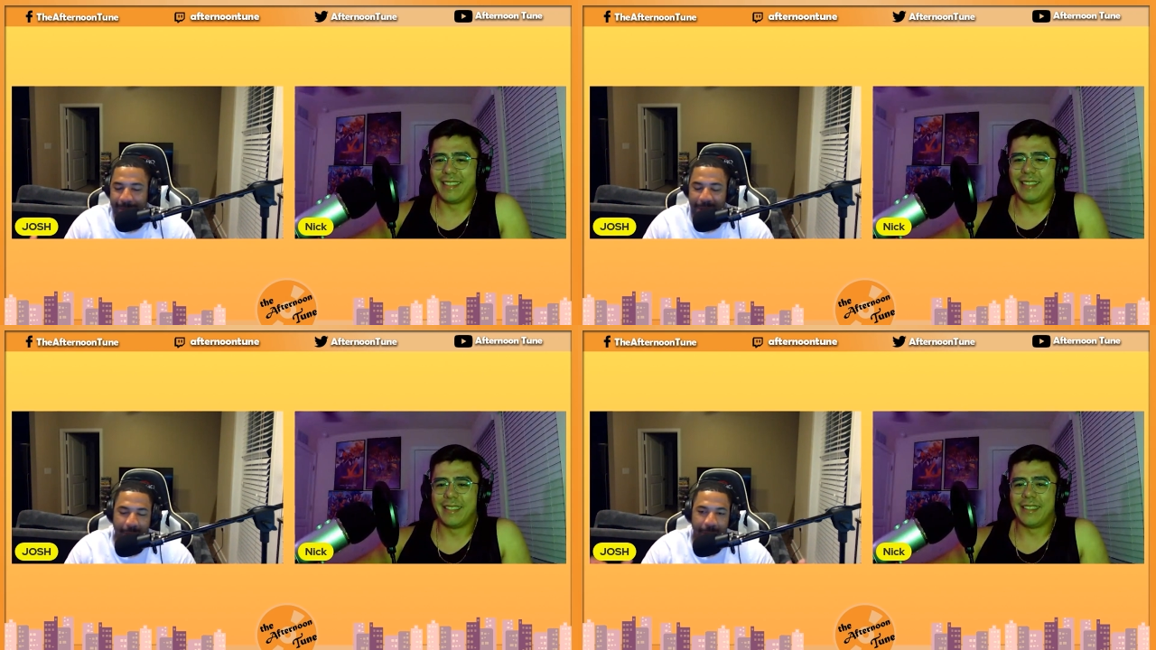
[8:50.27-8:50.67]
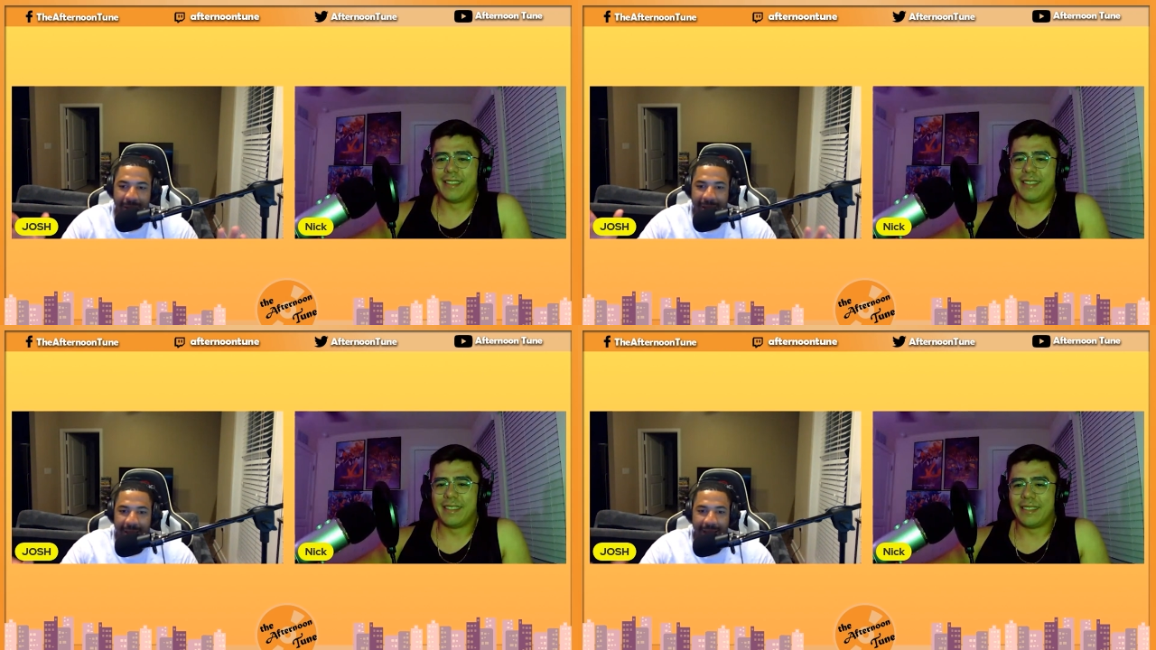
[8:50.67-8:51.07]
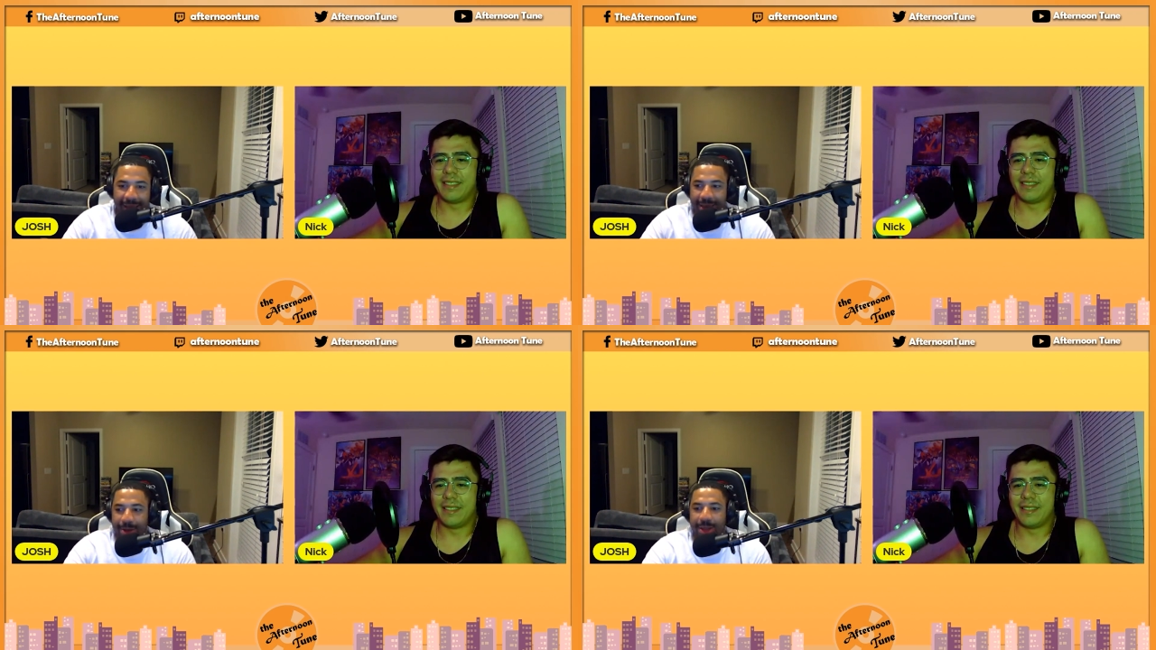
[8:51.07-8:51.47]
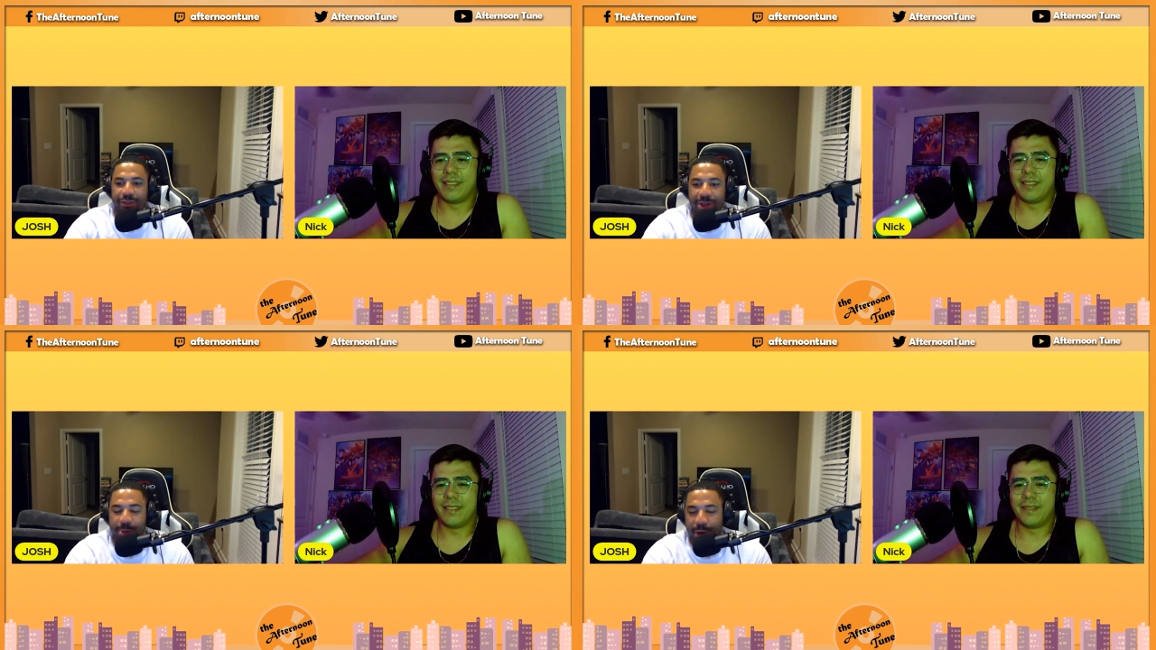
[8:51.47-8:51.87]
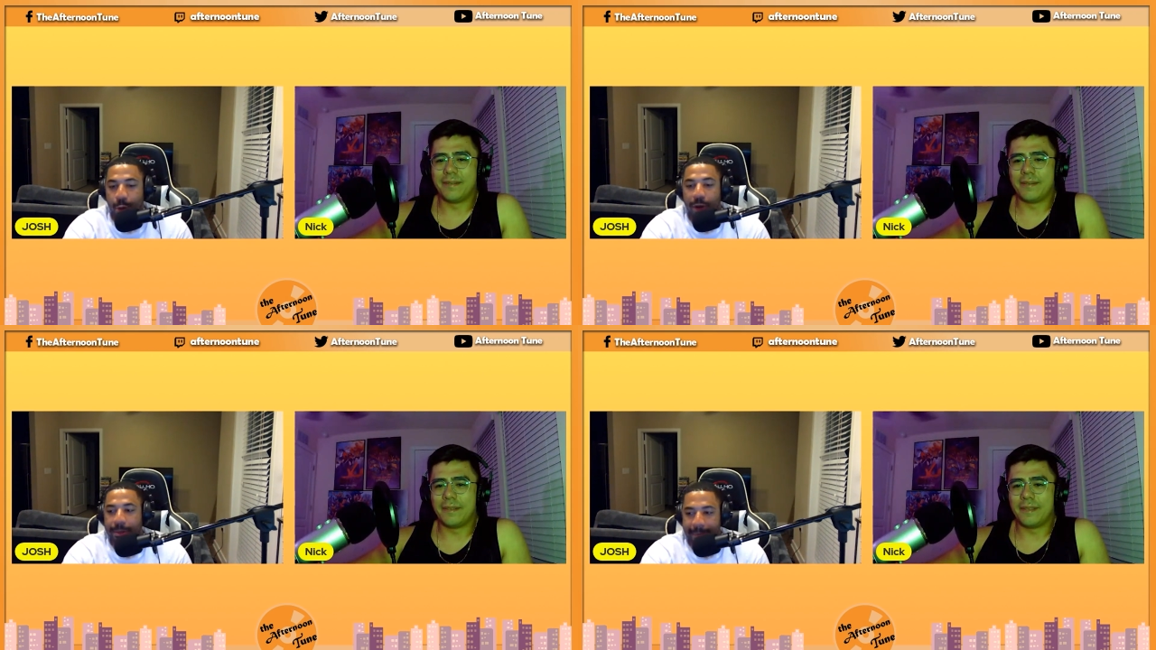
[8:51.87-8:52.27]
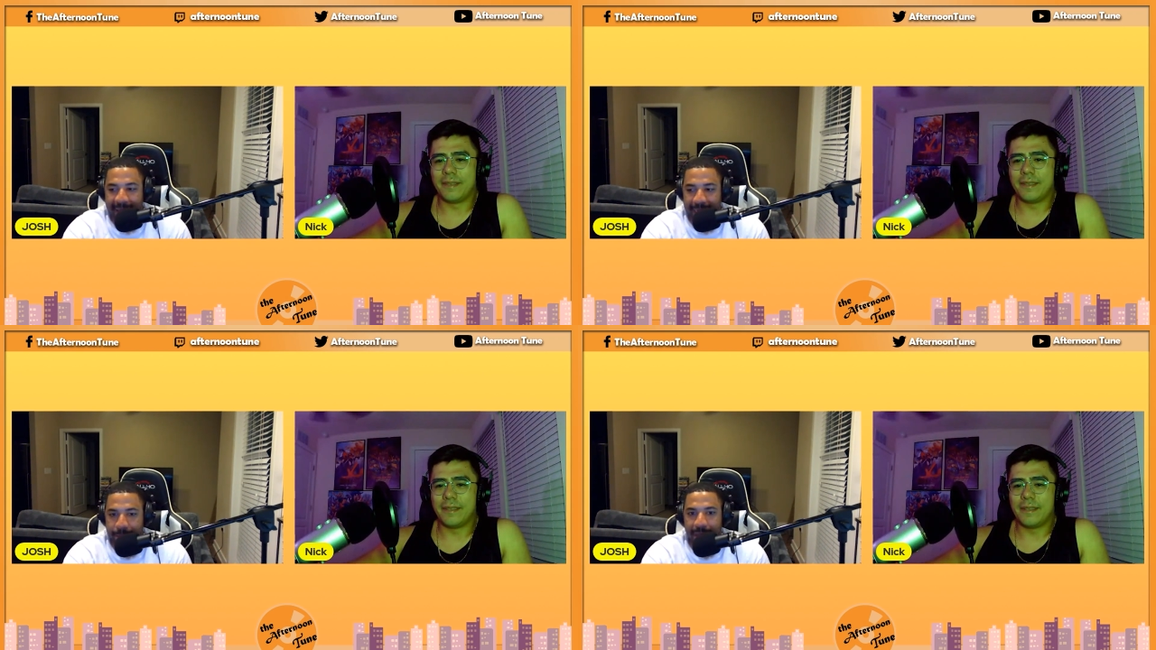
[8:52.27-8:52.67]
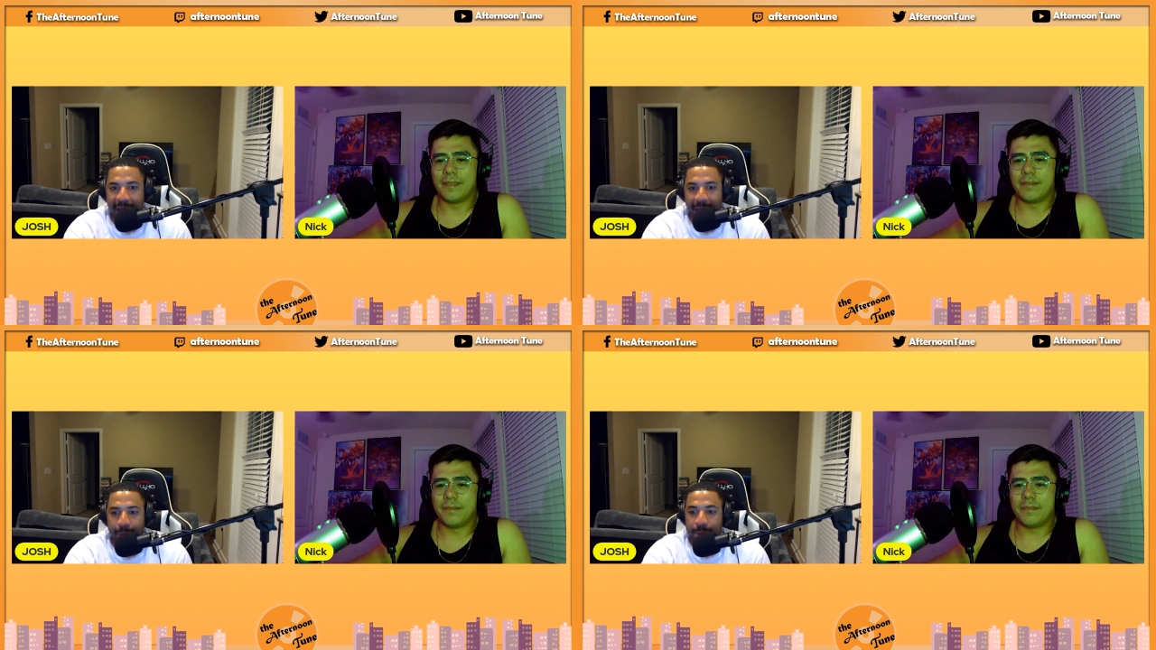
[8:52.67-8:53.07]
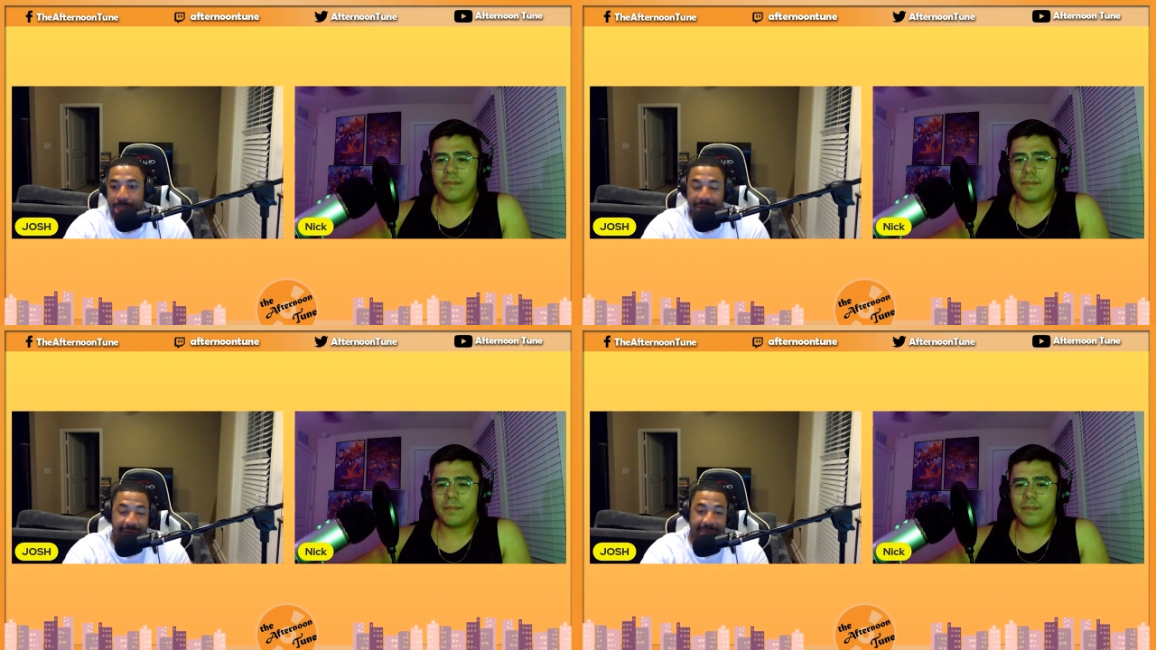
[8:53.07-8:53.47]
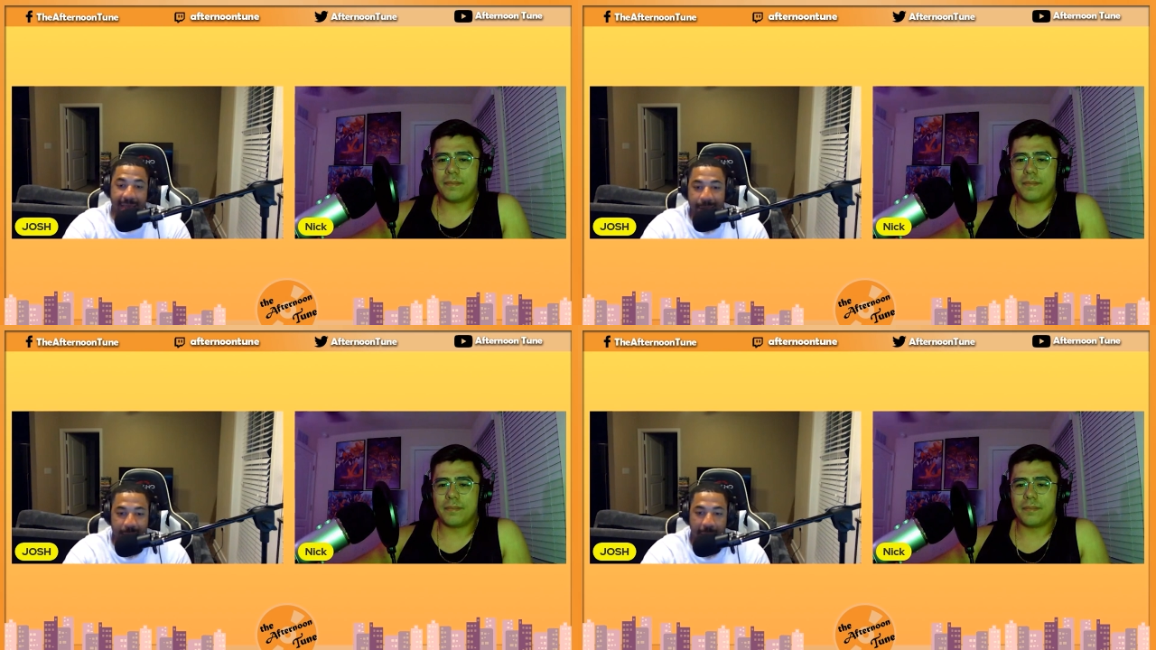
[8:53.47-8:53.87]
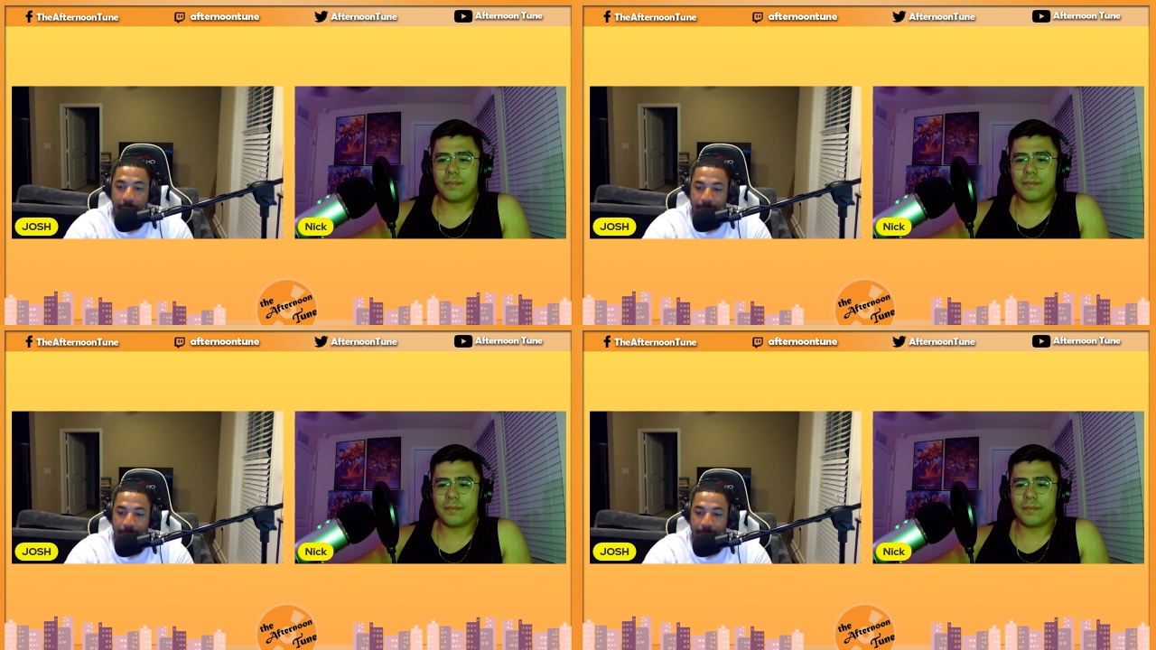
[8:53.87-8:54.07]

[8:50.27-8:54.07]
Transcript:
Speaker 1: So uh, you know, because she's recording Back to Black, which is a fantastic album.